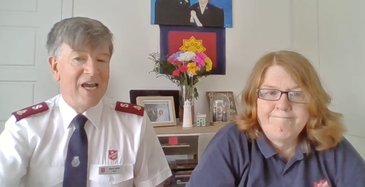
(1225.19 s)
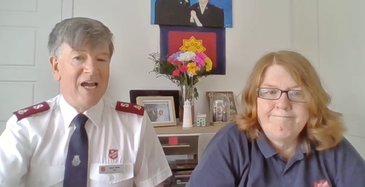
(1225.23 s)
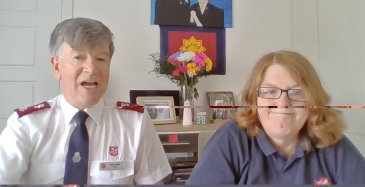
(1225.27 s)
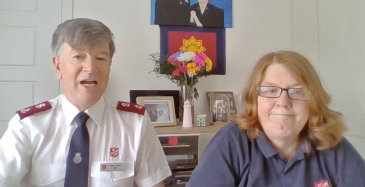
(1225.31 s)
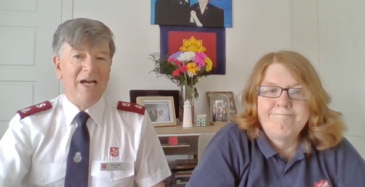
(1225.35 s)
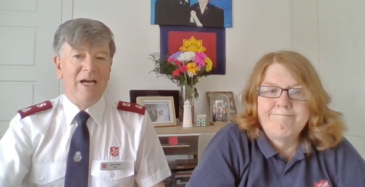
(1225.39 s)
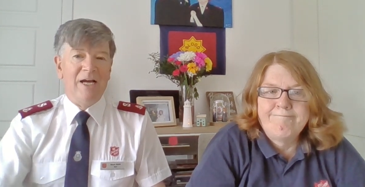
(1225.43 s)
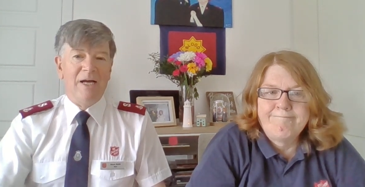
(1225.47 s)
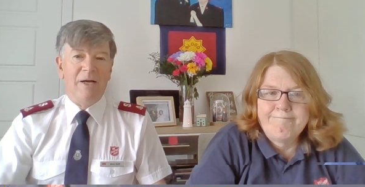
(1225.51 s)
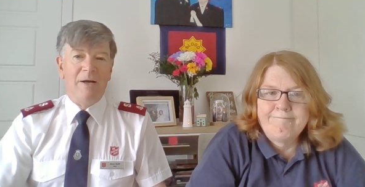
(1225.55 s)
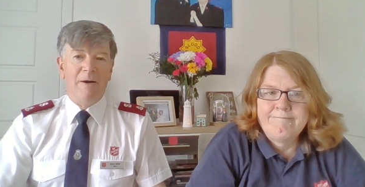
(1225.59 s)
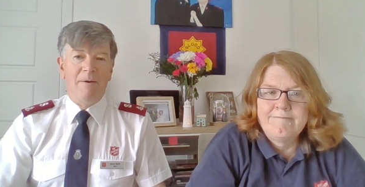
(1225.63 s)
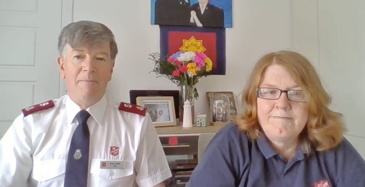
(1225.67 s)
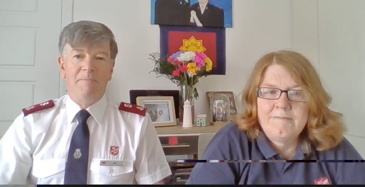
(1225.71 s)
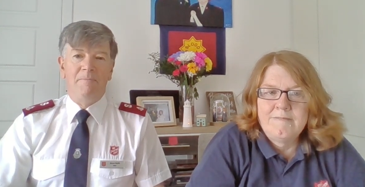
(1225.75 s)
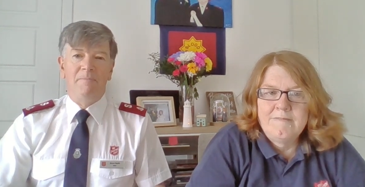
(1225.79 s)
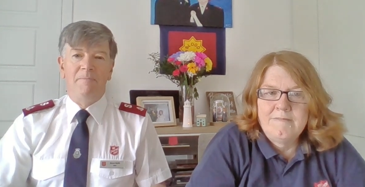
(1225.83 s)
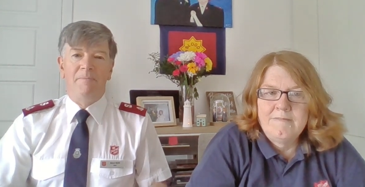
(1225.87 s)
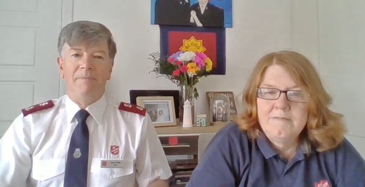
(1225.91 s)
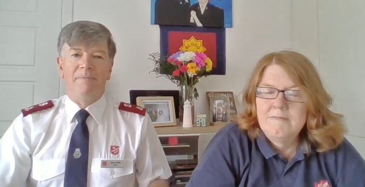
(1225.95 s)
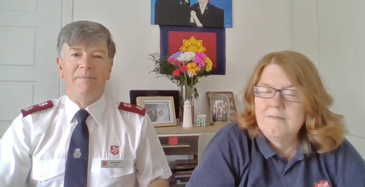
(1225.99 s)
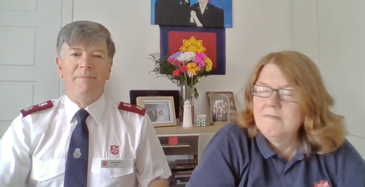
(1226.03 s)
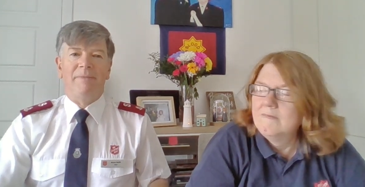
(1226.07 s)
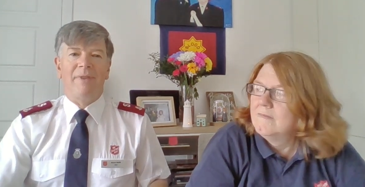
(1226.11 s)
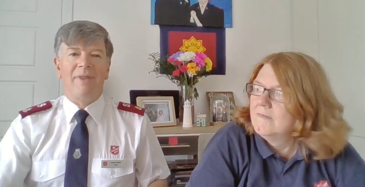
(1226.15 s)

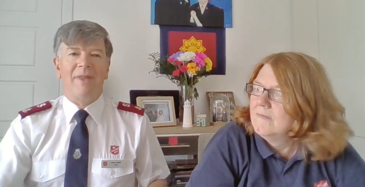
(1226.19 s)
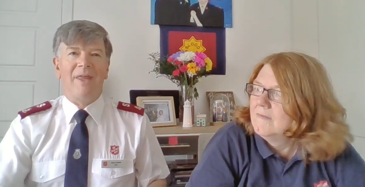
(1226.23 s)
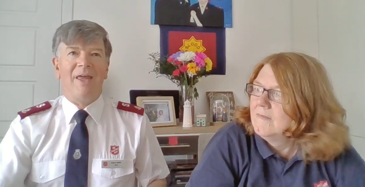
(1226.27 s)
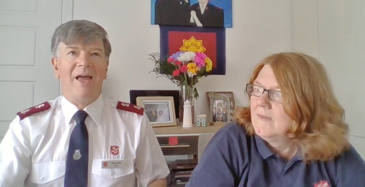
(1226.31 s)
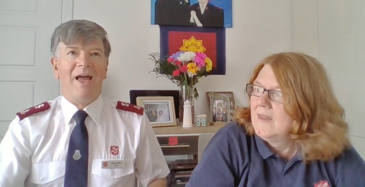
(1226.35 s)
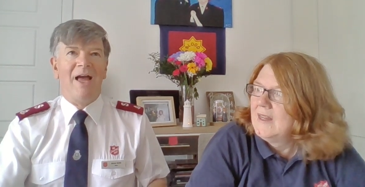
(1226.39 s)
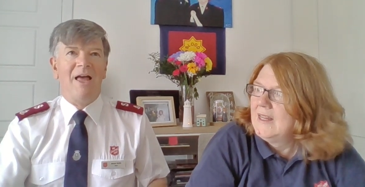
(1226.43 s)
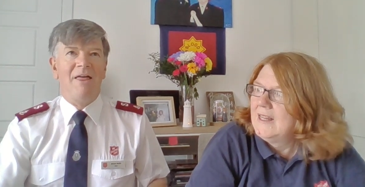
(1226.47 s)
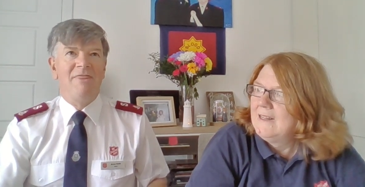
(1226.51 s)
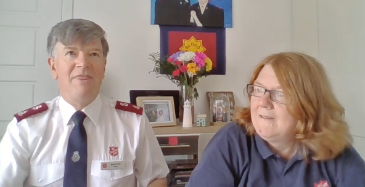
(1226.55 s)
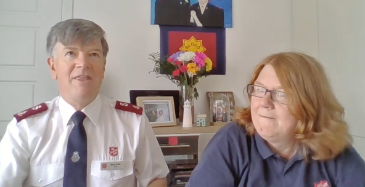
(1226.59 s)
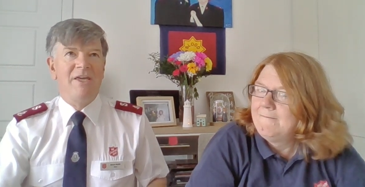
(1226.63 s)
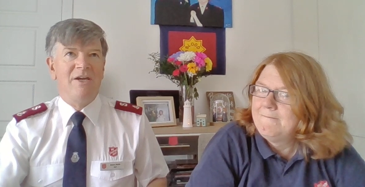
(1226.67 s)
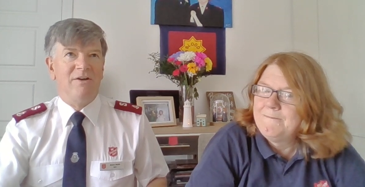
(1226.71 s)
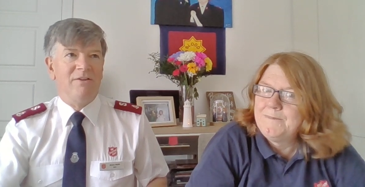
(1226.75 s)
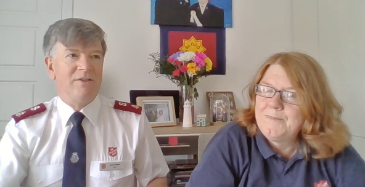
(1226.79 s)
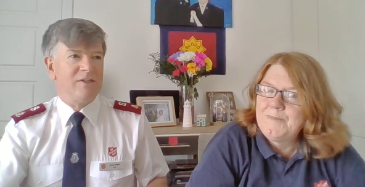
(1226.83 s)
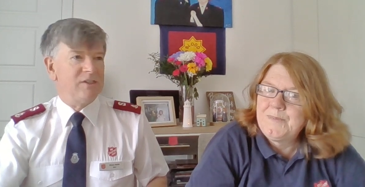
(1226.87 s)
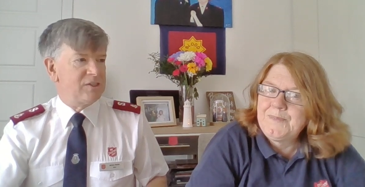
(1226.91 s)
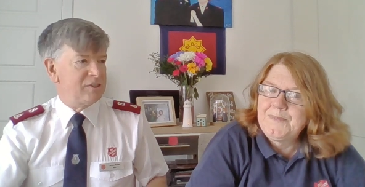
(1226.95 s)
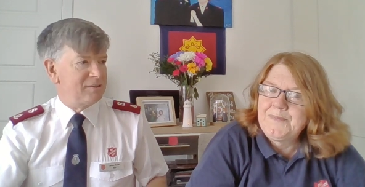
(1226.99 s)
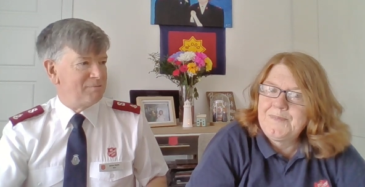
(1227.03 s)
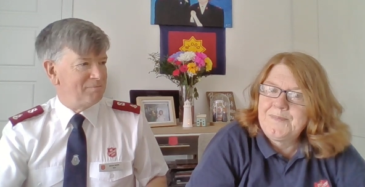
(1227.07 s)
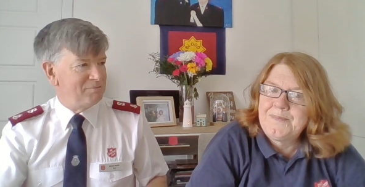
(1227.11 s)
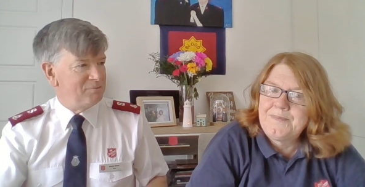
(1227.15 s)
Speaker 1: um, and the
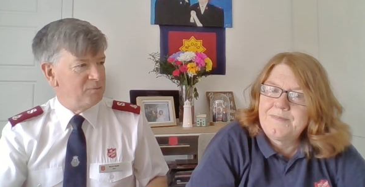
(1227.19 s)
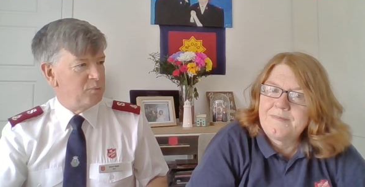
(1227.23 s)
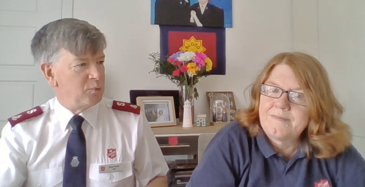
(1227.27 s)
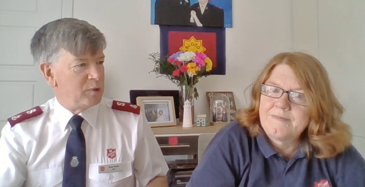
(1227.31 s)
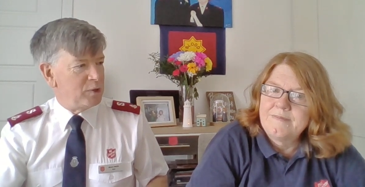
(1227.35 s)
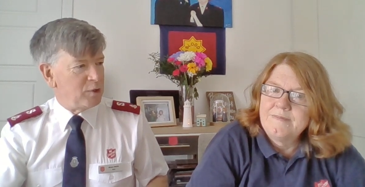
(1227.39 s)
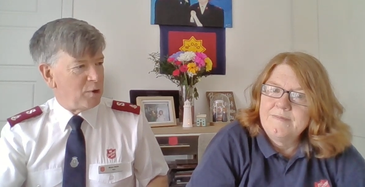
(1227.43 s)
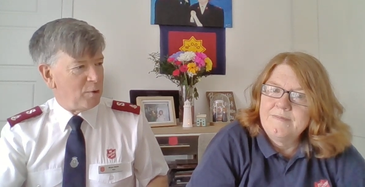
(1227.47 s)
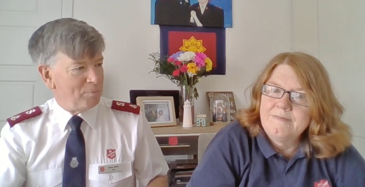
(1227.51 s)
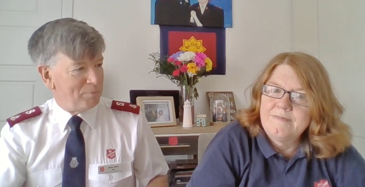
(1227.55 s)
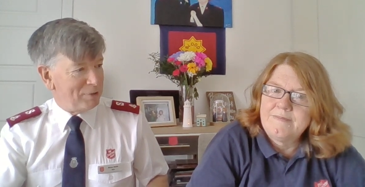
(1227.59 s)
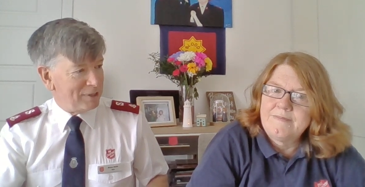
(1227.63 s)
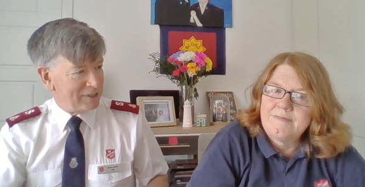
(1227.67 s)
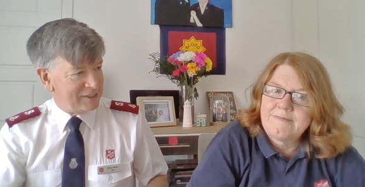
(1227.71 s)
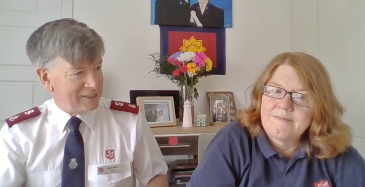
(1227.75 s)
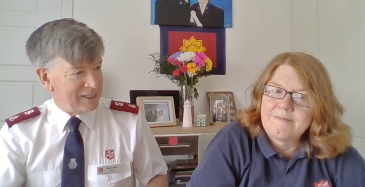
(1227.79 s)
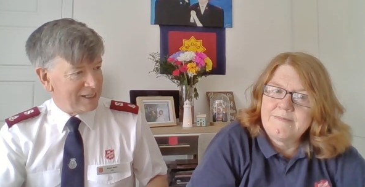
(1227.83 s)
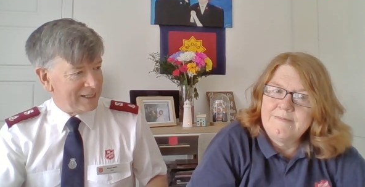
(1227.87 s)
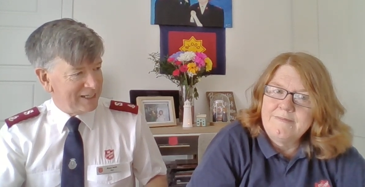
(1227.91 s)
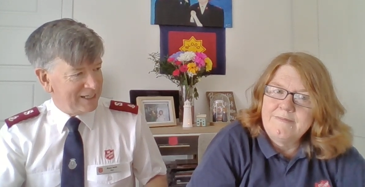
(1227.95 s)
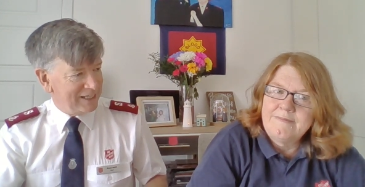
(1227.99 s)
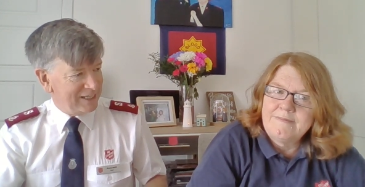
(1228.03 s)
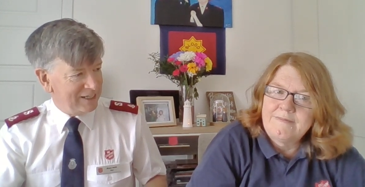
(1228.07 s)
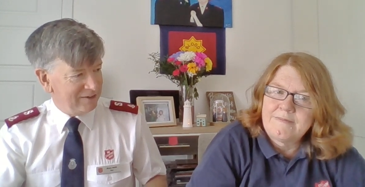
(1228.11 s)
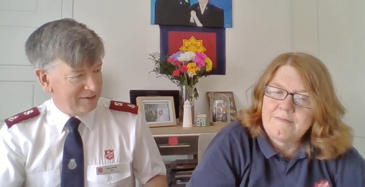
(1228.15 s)
others were not
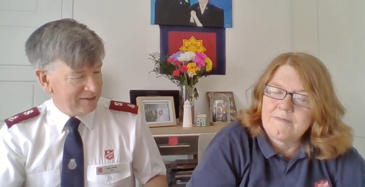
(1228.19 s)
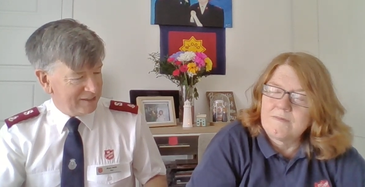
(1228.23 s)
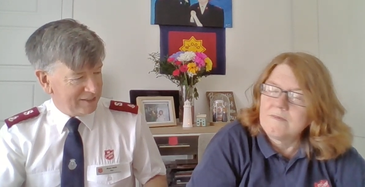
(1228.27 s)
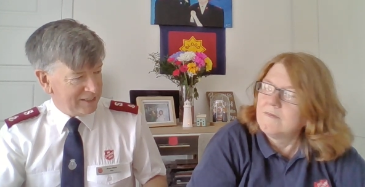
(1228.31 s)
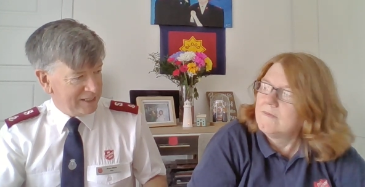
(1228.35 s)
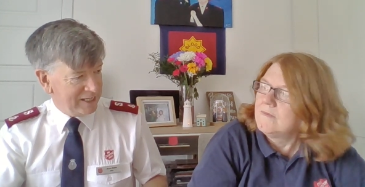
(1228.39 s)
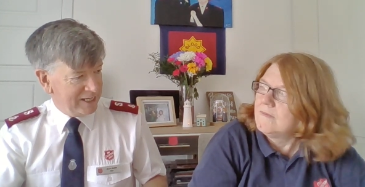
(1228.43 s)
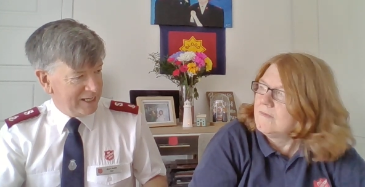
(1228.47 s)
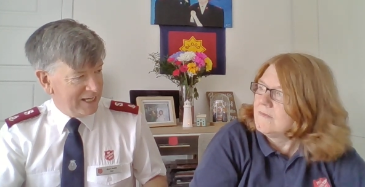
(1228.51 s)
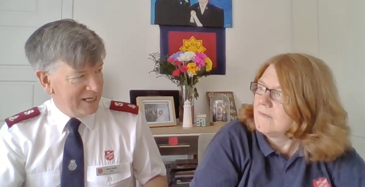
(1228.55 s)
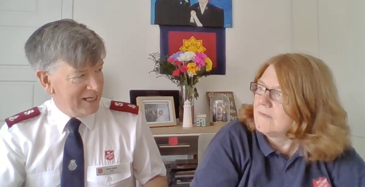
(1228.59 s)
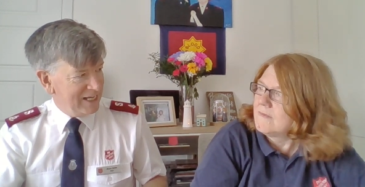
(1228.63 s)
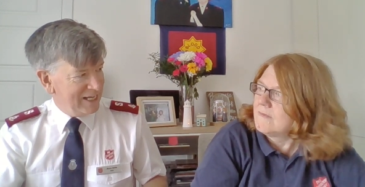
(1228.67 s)
particularly